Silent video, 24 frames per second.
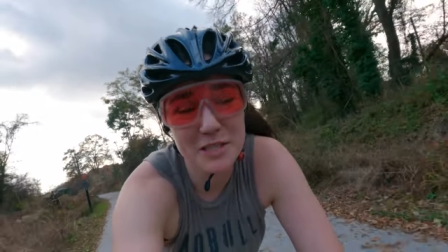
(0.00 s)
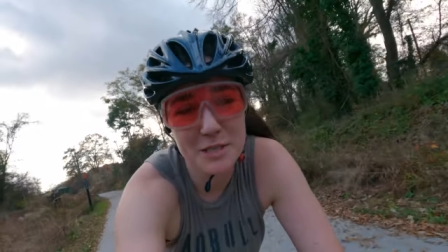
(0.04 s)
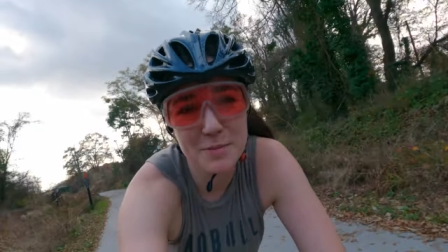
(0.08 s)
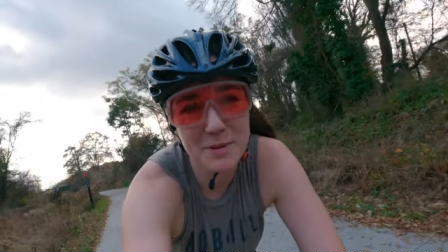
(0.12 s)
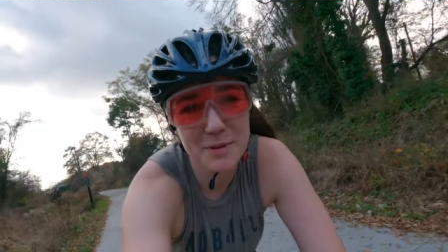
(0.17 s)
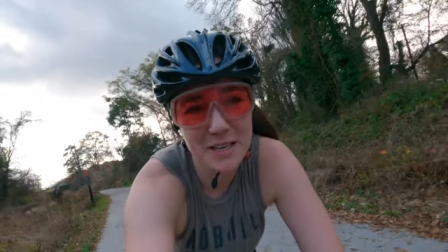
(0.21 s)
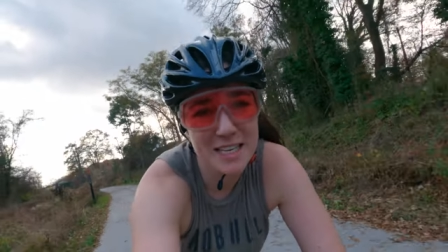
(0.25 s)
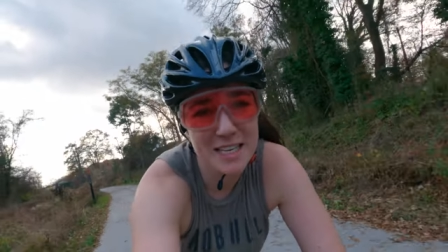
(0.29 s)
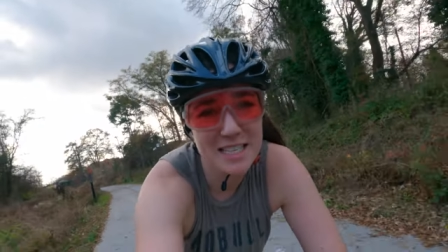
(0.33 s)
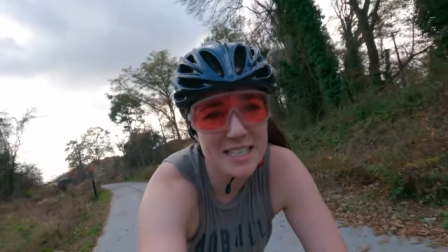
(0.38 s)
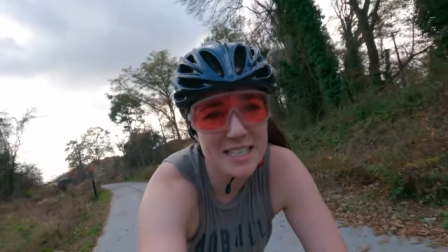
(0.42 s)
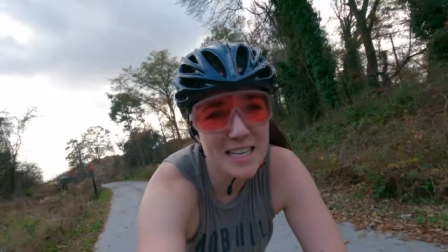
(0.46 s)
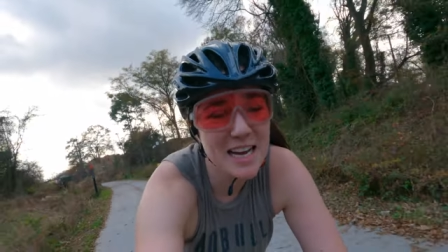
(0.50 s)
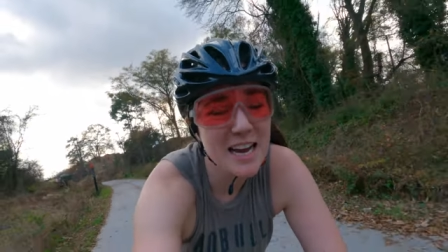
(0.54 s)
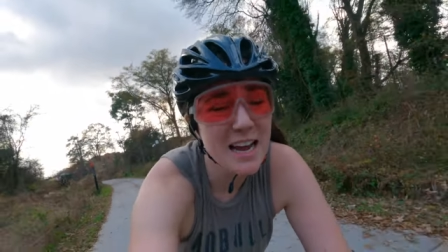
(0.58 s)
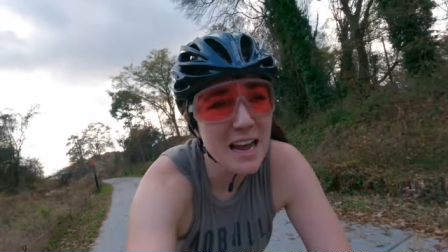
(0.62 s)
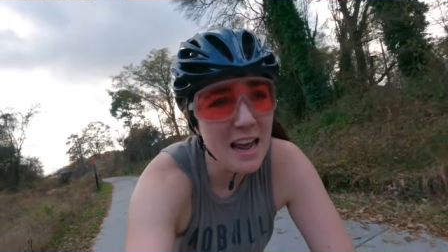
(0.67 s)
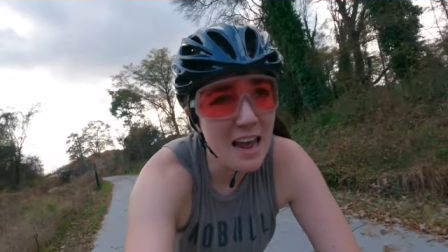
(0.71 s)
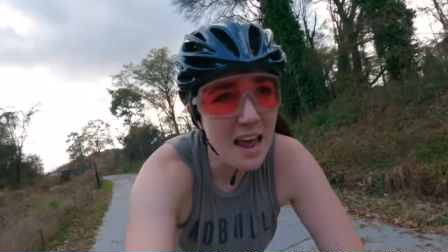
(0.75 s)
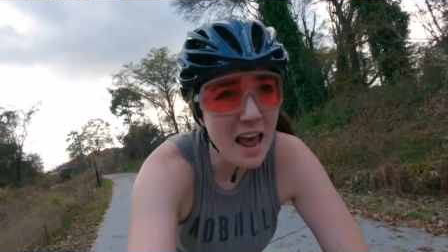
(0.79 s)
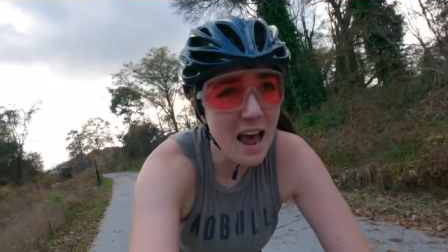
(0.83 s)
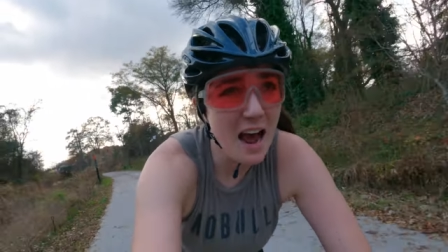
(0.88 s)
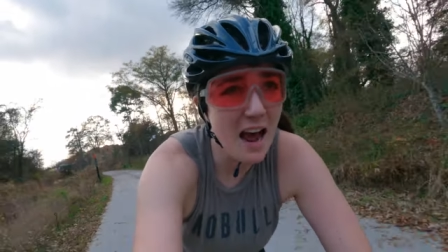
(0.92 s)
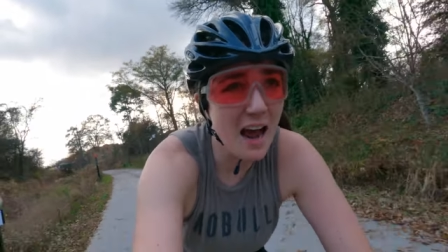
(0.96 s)
is because
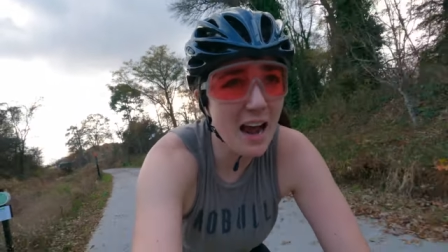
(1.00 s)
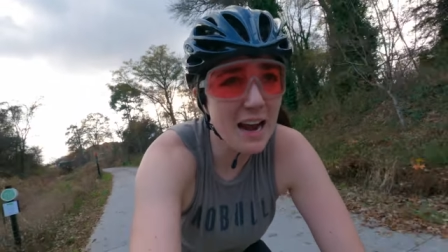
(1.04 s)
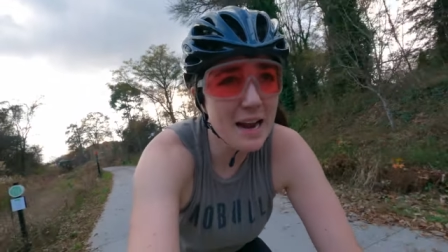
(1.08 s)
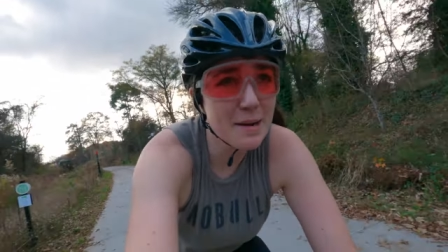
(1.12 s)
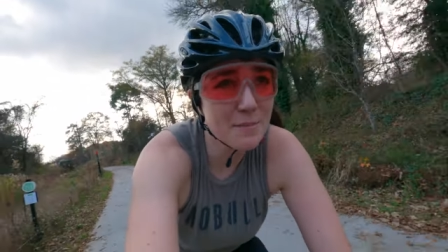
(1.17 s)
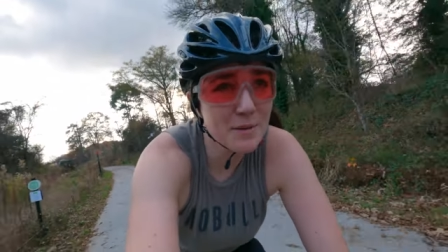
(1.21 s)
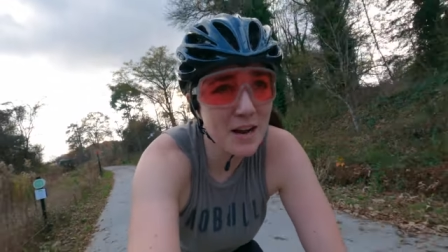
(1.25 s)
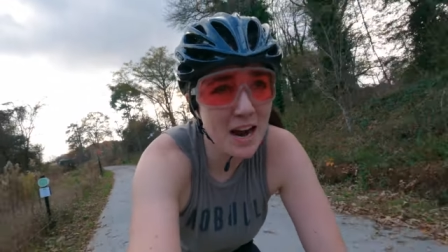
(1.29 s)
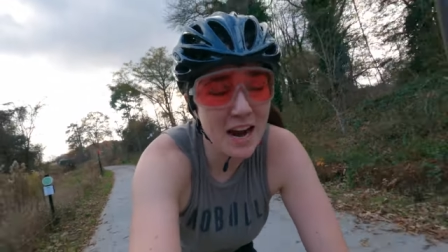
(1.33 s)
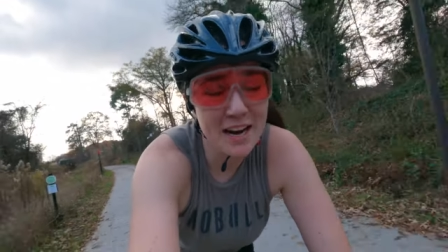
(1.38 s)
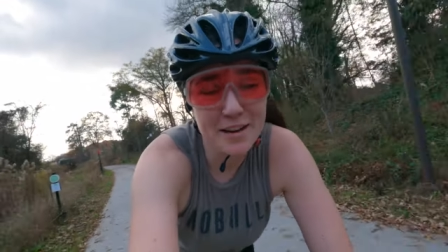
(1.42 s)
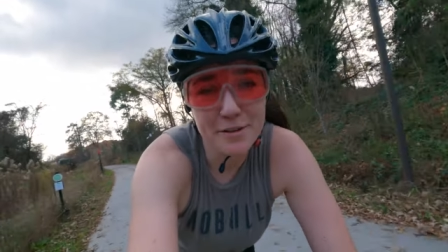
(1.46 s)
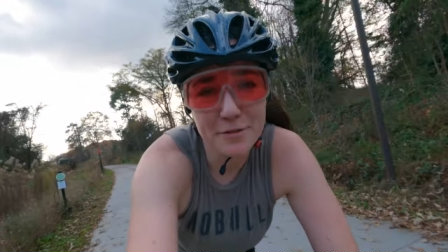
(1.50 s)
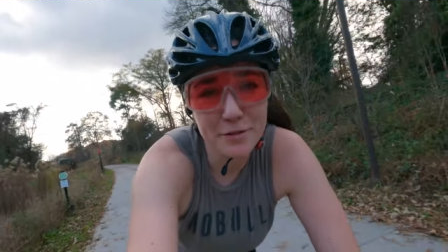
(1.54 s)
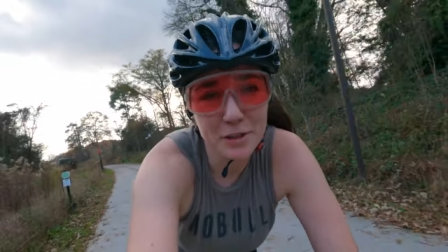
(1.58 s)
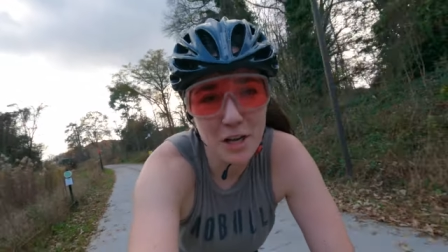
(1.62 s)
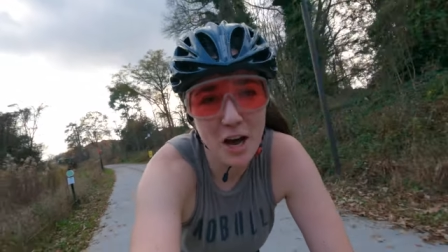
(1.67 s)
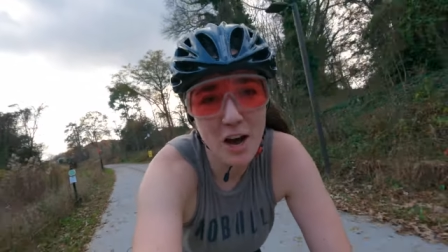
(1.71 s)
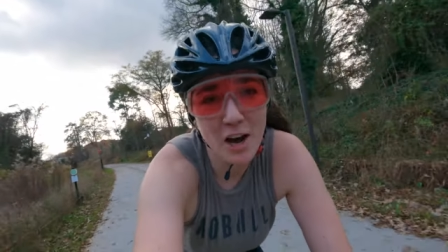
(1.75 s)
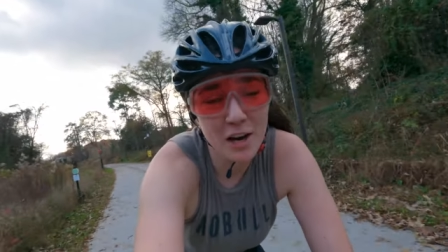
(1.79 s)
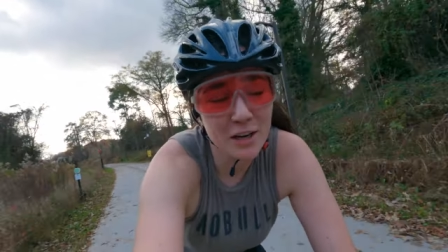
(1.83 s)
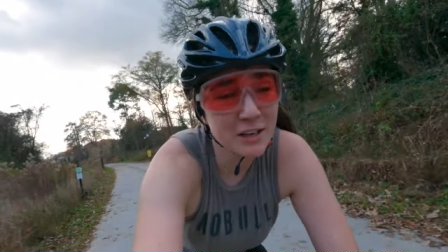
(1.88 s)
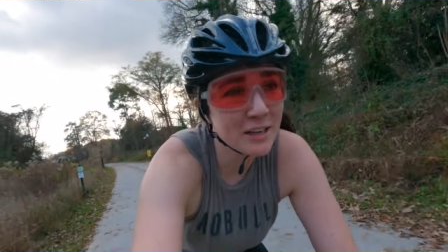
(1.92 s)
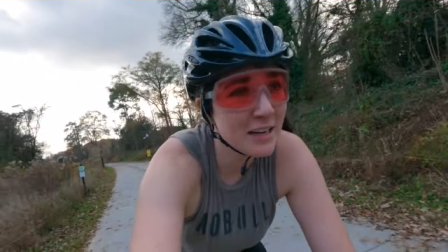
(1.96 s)
I am kind of
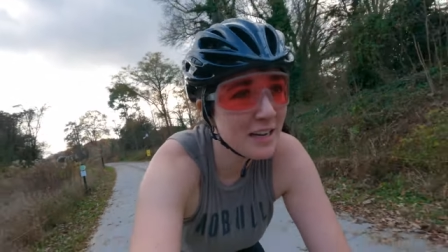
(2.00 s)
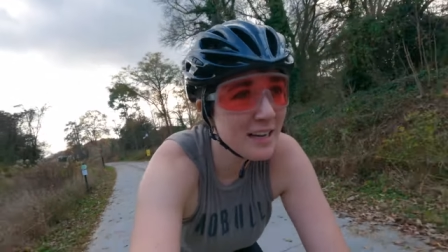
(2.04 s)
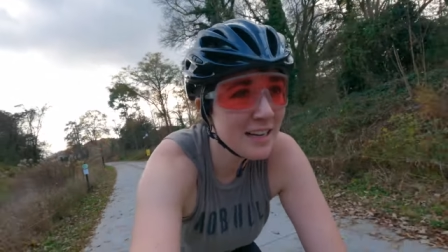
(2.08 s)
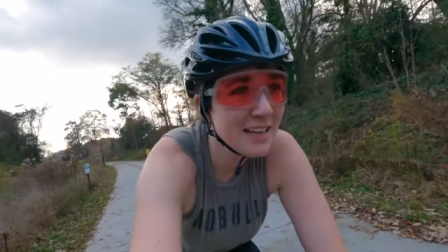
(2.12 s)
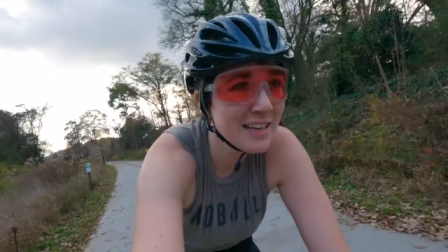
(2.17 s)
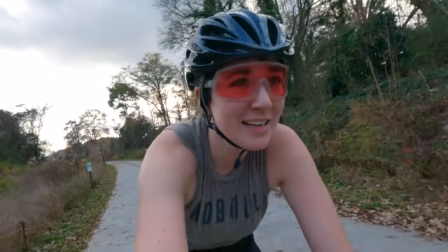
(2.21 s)
long.